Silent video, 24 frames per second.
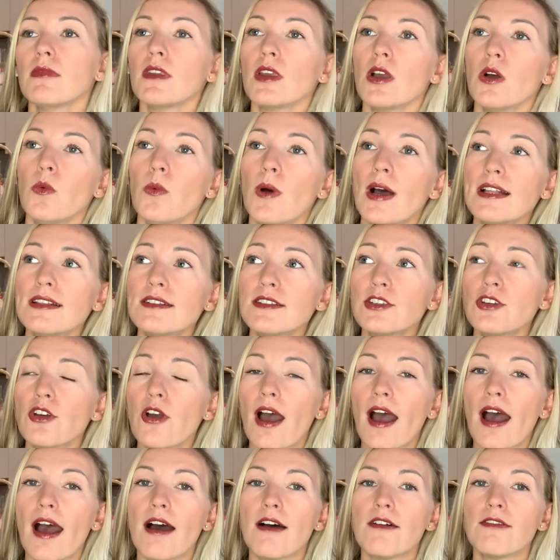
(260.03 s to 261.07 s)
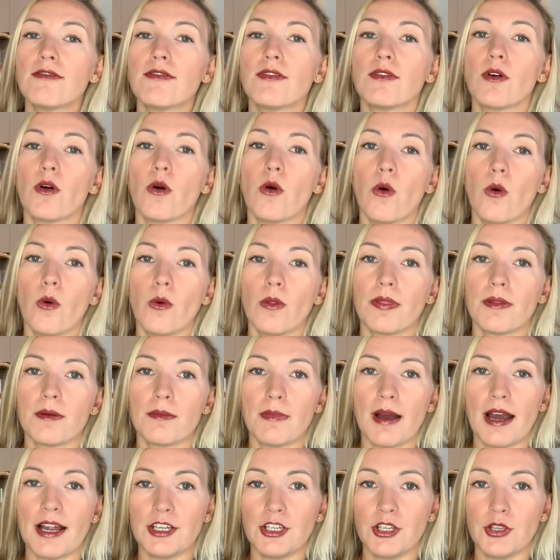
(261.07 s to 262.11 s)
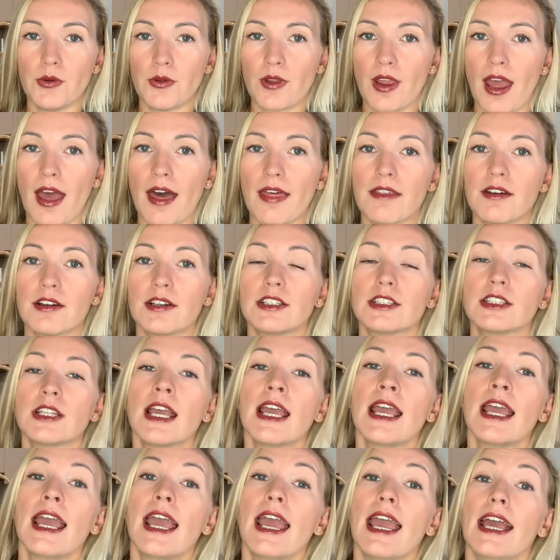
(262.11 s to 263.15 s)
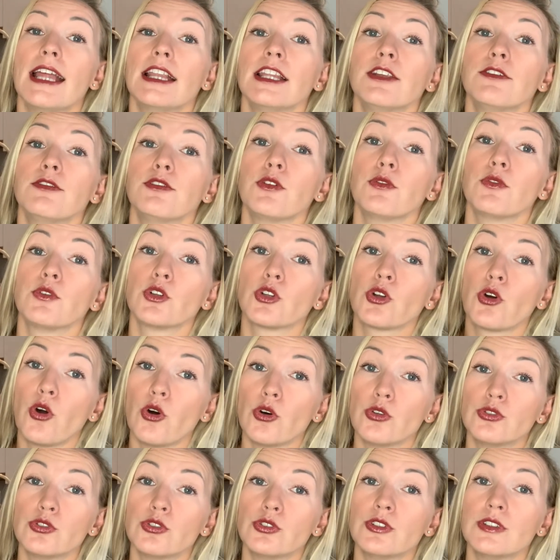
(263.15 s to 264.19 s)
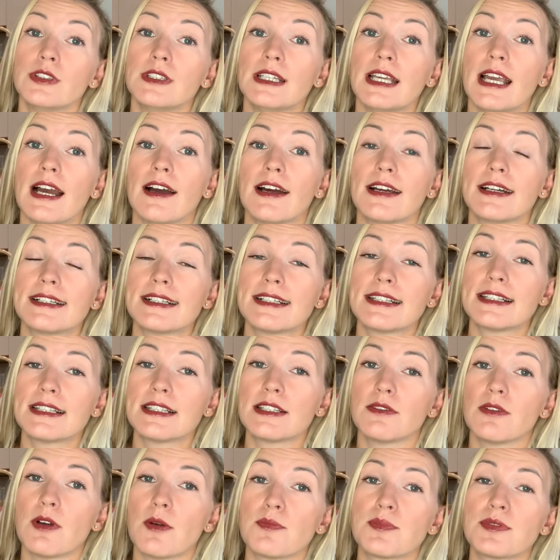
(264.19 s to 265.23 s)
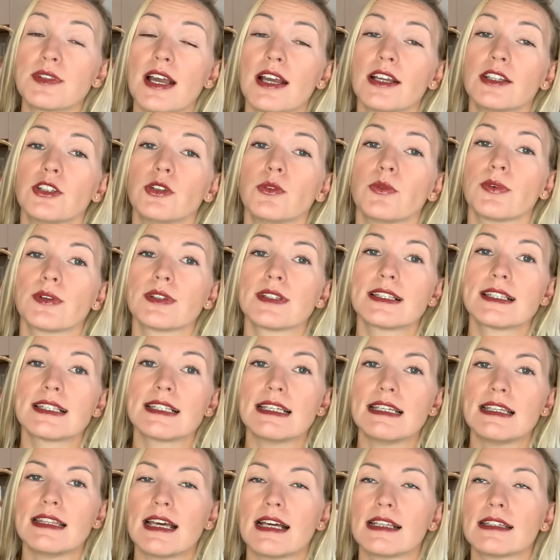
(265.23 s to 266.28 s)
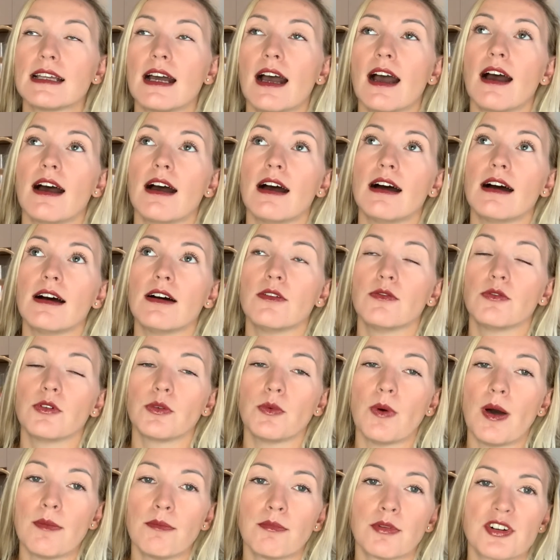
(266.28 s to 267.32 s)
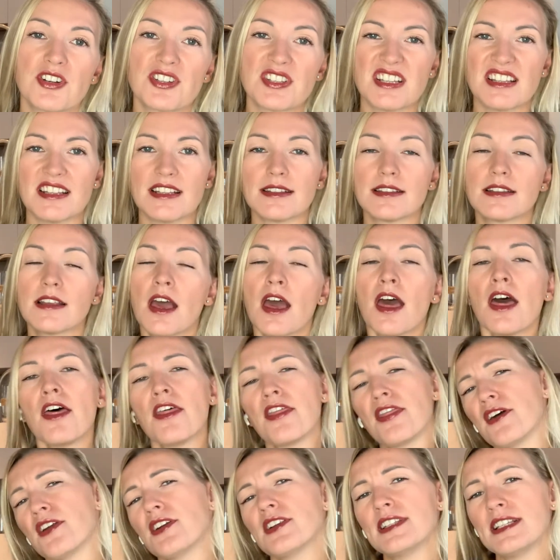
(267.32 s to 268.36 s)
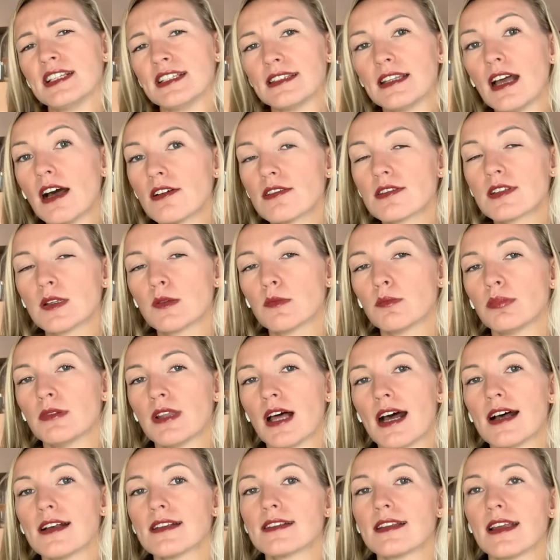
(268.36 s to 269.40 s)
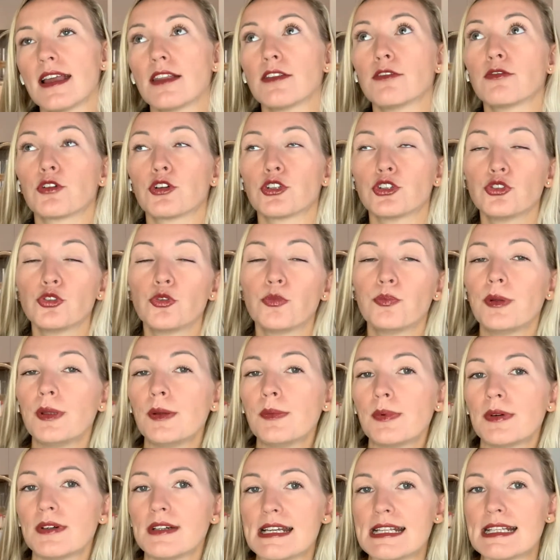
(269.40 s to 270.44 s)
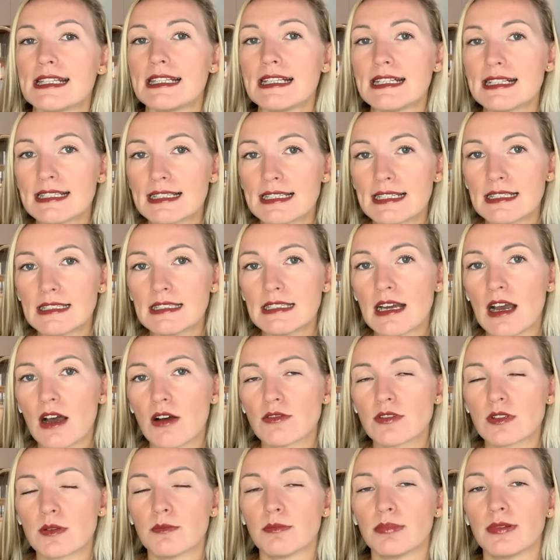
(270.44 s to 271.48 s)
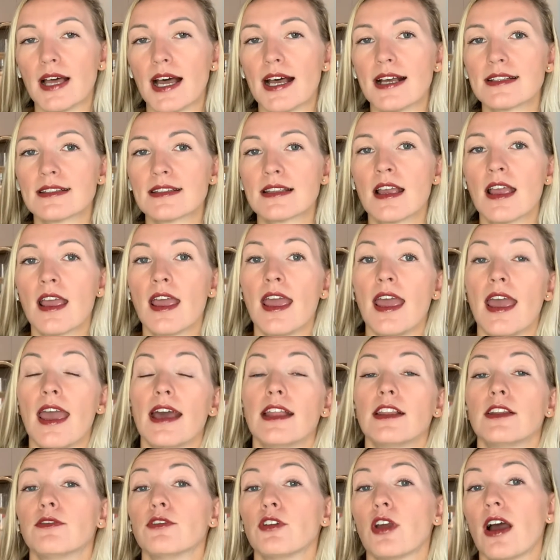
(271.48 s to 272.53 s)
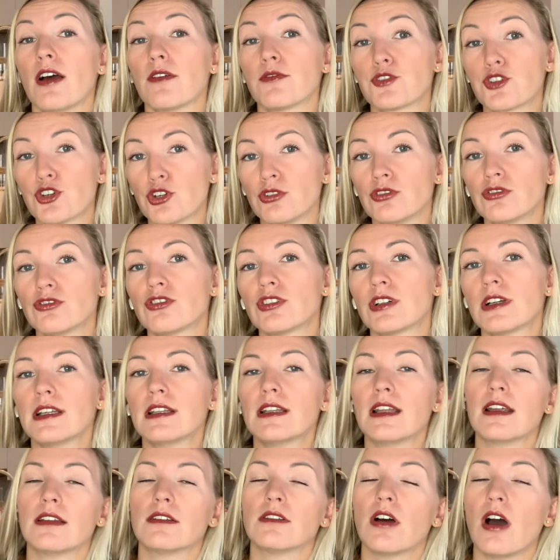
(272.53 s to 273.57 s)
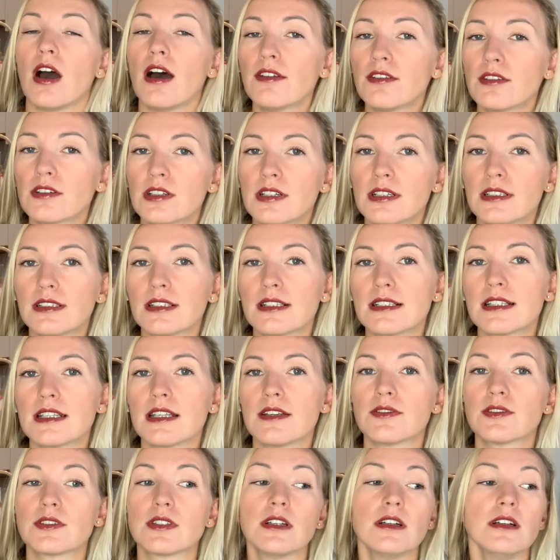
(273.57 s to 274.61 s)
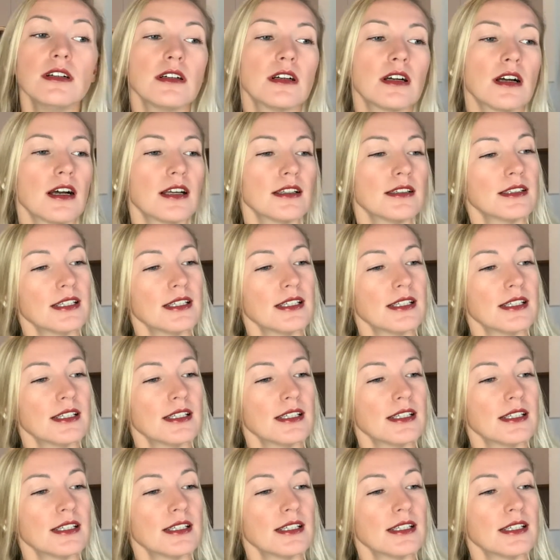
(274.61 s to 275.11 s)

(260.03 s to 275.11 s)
Once you have all the money you gathered, and if you will go to the IRCC website, you will see that for one person is 13,000 plus, and for two people it's 16,000 plus. And if you have children and other relatives, oh God,